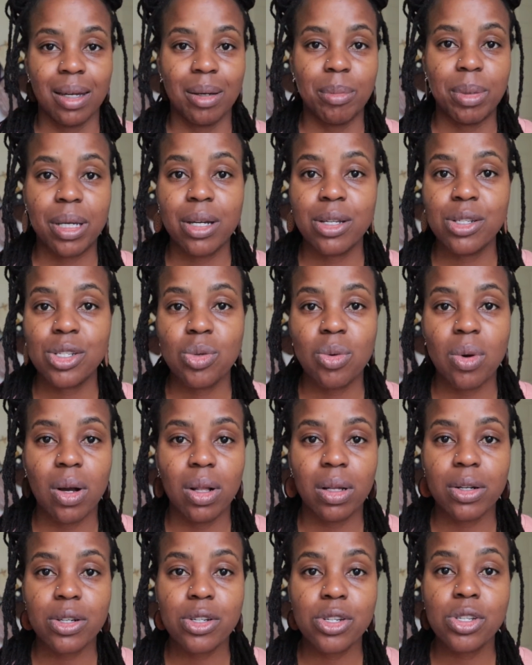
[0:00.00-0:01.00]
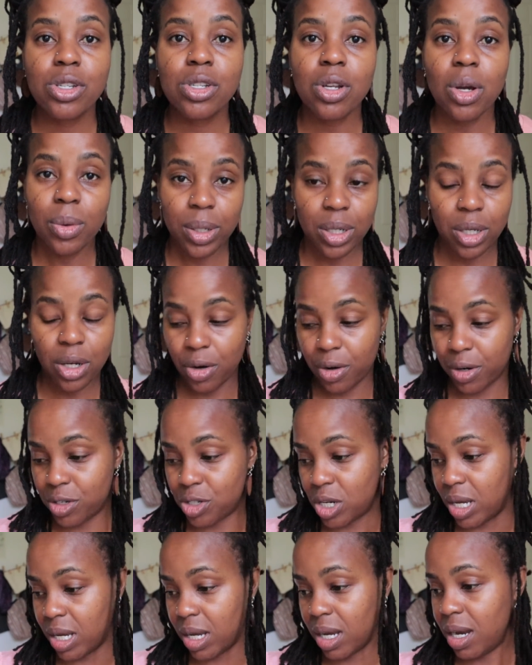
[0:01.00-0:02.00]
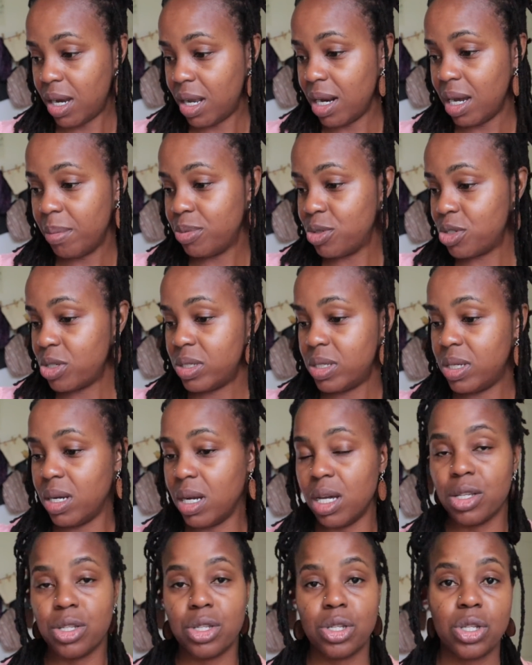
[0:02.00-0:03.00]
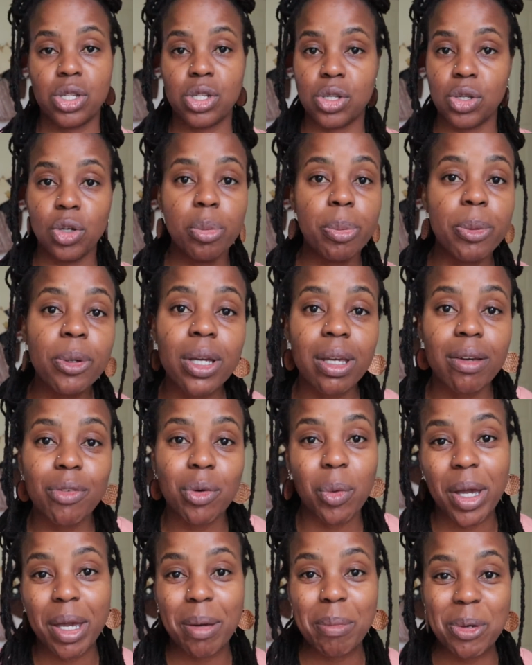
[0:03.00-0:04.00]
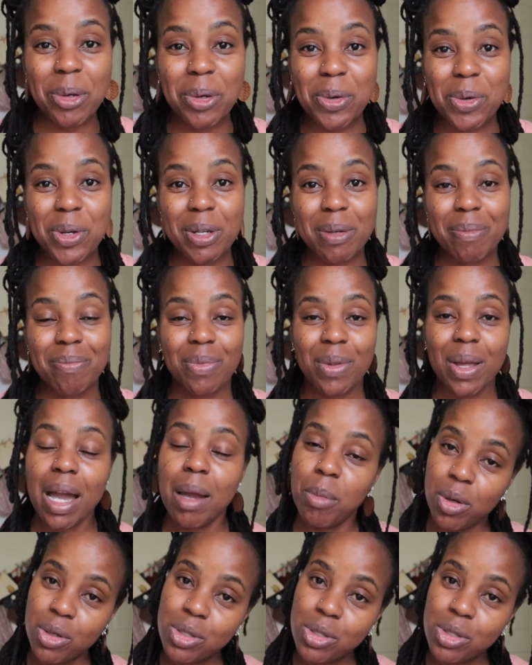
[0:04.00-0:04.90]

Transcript: Because you all are so encouraging and I'm just in a super giveaway mood, I'm